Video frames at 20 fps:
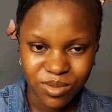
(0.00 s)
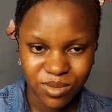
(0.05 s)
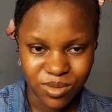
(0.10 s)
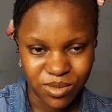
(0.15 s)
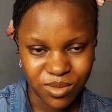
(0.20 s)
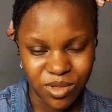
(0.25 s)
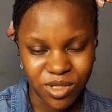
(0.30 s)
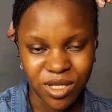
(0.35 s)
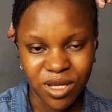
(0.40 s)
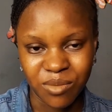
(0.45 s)

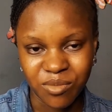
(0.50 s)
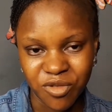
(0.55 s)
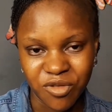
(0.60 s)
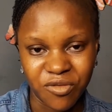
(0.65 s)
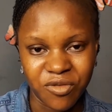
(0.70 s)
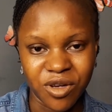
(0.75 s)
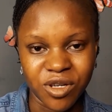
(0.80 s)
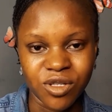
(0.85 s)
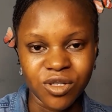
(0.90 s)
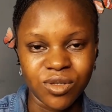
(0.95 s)
what I'm
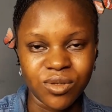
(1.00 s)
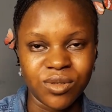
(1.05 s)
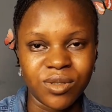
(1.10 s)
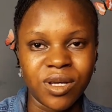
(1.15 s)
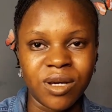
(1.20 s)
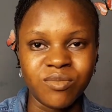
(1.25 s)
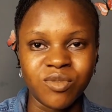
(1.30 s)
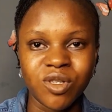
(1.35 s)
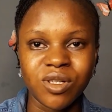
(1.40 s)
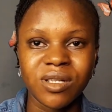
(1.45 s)
referring to now.
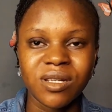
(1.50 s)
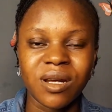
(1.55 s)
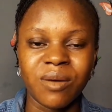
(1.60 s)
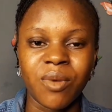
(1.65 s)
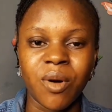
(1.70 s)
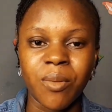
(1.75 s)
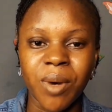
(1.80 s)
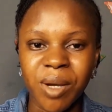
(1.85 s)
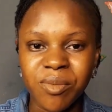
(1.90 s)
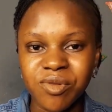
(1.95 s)
I'm talking
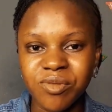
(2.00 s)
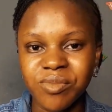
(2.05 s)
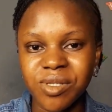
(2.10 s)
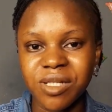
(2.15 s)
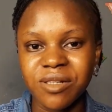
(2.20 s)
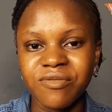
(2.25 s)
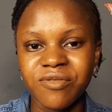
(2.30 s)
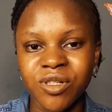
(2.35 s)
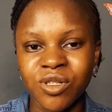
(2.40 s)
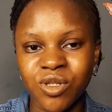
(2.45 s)
about
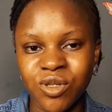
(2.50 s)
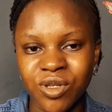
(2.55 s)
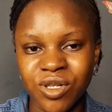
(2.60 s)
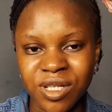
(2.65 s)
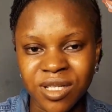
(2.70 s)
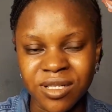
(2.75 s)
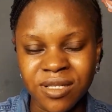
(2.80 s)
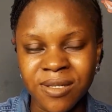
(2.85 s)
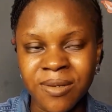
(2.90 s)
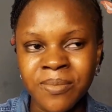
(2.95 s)
Bible-believing
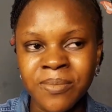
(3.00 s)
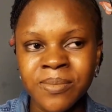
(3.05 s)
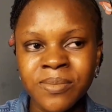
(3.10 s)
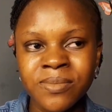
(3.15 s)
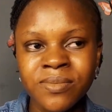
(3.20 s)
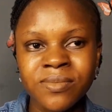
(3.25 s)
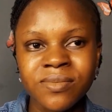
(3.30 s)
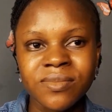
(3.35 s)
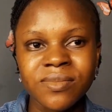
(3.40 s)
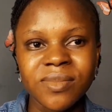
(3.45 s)
churches.
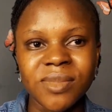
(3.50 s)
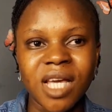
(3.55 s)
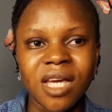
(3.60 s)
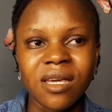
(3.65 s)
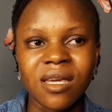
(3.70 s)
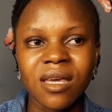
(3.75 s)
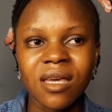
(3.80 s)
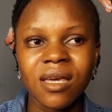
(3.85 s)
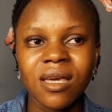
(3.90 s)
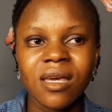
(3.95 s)

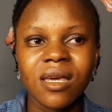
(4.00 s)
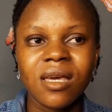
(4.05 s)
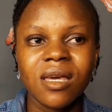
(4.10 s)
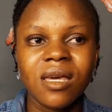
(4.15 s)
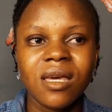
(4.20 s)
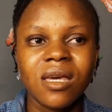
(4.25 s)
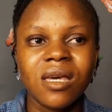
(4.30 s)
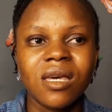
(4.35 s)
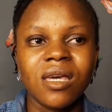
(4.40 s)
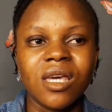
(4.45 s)
Like,
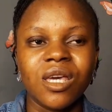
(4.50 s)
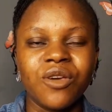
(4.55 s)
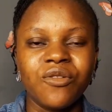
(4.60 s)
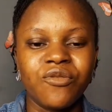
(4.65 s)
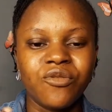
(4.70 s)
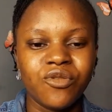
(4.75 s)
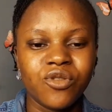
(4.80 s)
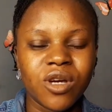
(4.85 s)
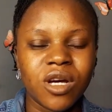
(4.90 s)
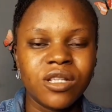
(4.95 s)

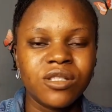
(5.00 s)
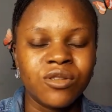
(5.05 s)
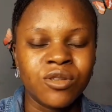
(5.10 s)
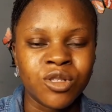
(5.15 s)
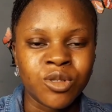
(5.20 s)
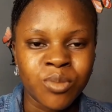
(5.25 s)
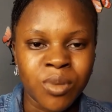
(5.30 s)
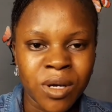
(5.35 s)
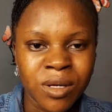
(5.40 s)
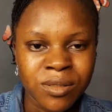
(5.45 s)
if you and your
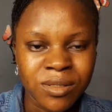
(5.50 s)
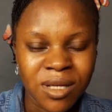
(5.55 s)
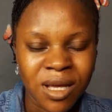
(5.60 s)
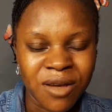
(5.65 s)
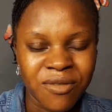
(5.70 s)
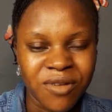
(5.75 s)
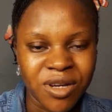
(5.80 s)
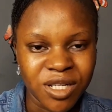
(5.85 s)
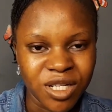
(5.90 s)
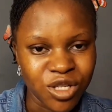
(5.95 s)
spouse
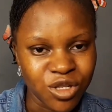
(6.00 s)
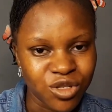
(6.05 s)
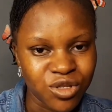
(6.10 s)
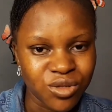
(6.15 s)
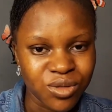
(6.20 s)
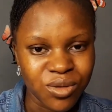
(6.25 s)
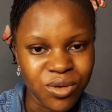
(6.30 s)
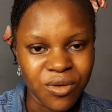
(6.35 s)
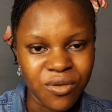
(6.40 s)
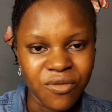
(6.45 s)
have an
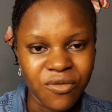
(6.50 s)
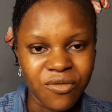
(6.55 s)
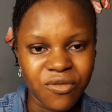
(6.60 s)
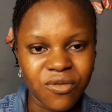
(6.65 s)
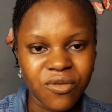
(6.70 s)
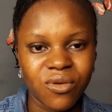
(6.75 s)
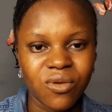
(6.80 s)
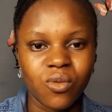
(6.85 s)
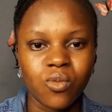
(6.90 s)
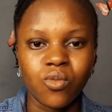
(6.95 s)
issue of
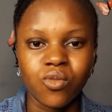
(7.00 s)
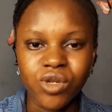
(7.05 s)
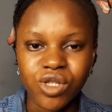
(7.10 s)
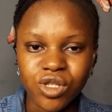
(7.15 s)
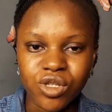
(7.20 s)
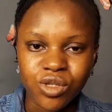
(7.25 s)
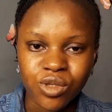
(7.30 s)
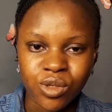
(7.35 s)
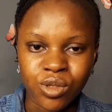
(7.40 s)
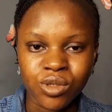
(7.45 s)

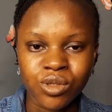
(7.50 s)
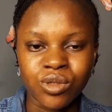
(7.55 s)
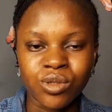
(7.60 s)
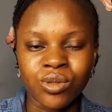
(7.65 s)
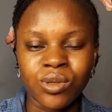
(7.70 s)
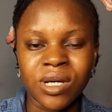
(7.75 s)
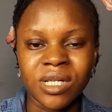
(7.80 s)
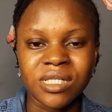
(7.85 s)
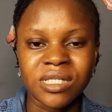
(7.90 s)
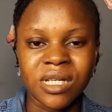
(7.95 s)
which church to
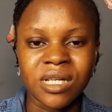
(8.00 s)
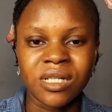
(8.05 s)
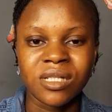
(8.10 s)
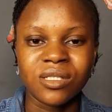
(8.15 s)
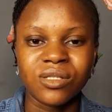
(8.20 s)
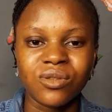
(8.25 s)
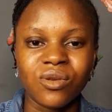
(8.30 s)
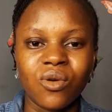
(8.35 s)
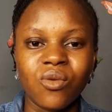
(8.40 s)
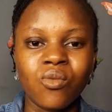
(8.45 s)
attend
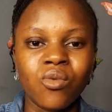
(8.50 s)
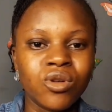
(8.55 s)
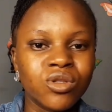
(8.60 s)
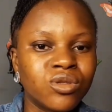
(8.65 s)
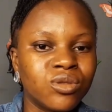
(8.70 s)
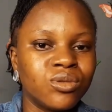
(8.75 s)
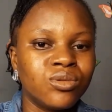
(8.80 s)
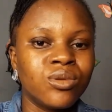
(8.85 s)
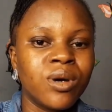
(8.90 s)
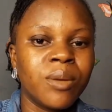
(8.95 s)
or what
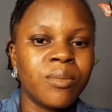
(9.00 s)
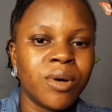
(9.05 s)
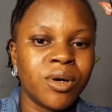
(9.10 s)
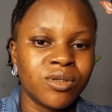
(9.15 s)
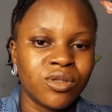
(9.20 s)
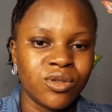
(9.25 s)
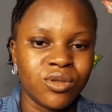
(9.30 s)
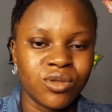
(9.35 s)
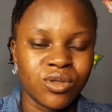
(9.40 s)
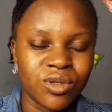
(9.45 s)
to do
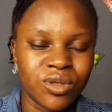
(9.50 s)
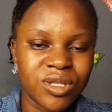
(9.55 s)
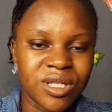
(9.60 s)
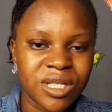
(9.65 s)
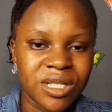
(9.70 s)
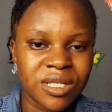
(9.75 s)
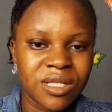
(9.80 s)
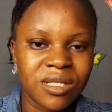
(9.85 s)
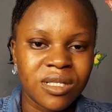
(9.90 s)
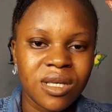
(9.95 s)
about your
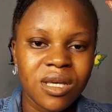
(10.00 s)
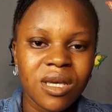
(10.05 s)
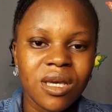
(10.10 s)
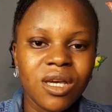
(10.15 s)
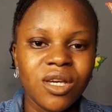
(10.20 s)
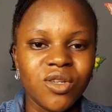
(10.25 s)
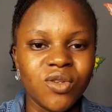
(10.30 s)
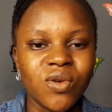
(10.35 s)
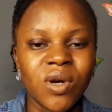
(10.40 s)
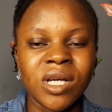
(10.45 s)
churches,
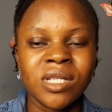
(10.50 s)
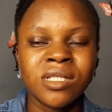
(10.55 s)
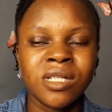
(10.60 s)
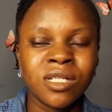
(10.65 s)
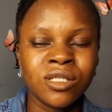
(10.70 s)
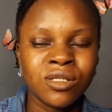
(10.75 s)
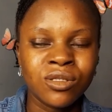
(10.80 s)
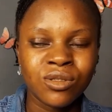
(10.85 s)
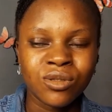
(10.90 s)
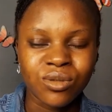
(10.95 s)
you
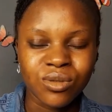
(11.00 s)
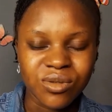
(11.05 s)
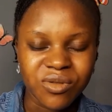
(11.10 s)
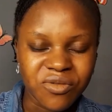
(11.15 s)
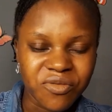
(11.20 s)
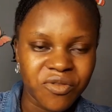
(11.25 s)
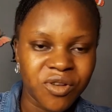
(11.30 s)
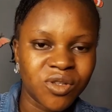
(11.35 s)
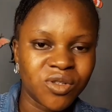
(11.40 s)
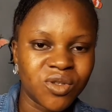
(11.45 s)
attend two
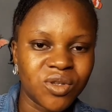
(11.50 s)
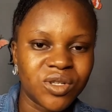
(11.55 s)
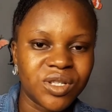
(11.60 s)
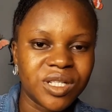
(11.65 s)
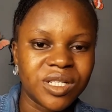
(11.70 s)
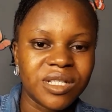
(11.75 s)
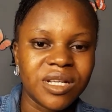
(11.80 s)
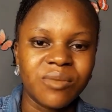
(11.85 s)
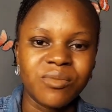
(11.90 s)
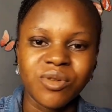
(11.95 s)
different
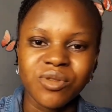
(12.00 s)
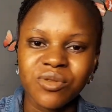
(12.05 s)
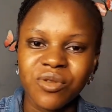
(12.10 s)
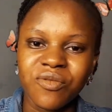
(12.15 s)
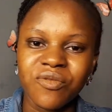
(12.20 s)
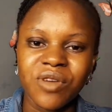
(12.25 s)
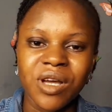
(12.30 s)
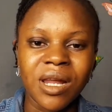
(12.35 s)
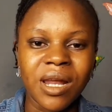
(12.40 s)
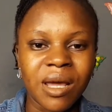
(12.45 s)
churches and both of
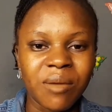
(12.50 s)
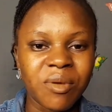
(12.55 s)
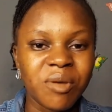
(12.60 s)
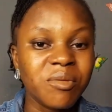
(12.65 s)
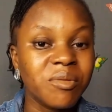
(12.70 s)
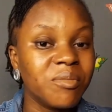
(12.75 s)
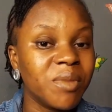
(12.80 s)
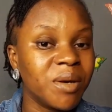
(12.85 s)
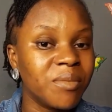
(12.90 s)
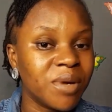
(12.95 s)
you are, like, maybe
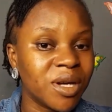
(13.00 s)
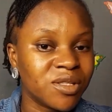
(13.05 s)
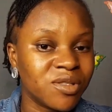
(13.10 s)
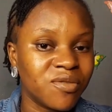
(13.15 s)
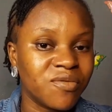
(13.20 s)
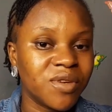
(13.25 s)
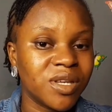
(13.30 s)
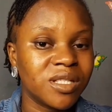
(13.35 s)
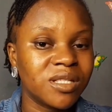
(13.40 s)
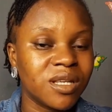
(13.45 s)
members
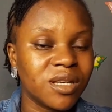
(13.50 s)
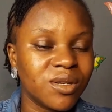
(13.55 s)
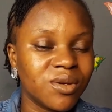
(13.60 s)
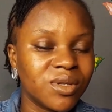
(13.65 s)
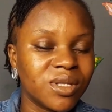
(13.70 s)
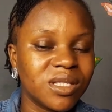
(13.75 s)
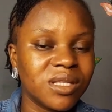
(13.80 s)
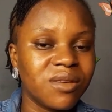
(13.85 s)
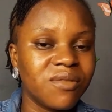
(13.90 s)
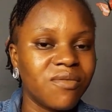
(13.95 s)
of
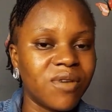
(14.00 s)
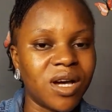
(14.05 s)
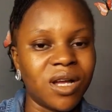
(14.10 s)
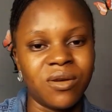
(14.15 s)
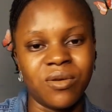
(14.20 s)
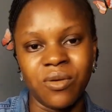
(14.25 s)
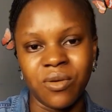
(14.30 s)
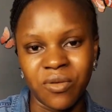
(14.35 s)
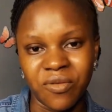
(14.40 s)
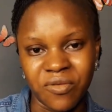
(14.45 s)
executive and
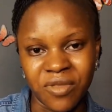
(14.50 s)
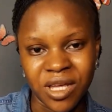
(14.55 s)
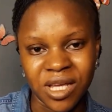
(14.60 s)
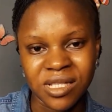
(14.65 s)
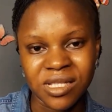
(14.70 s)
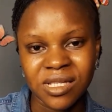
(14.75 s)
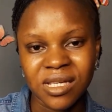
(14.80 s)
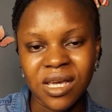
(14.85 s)
all of that,